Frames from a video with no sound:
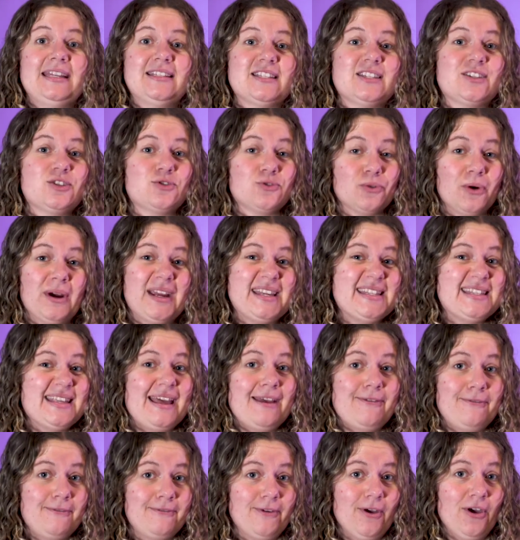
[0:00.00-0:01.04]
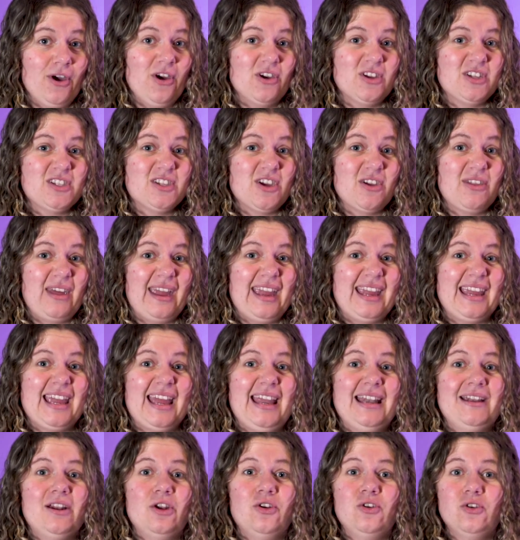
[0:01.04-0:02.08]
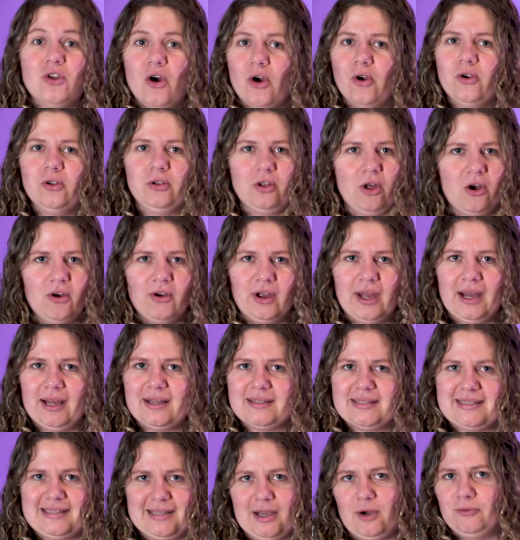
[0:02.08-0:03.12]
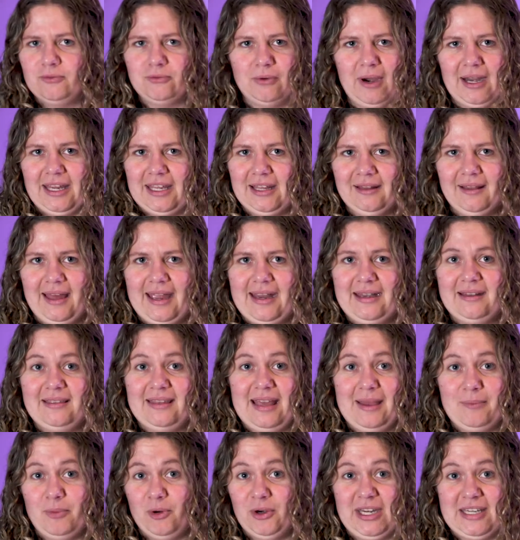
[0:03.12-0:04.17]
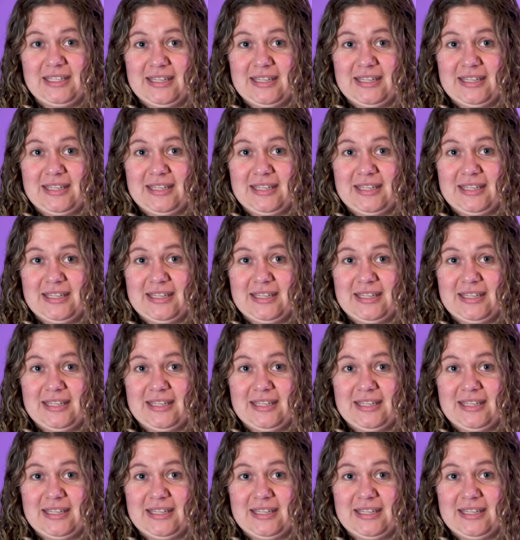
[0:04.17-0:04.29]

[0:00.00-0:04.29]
destroys their fur so they can no longer self-regulate their body